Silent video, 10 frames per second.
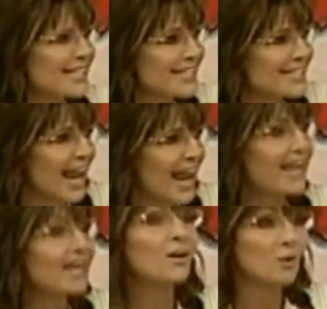at
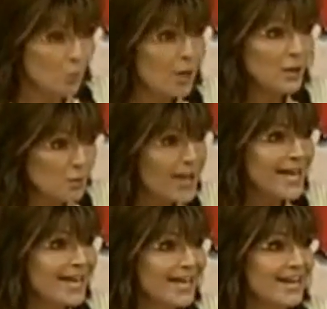stake, we
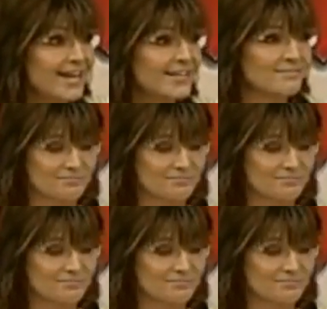win.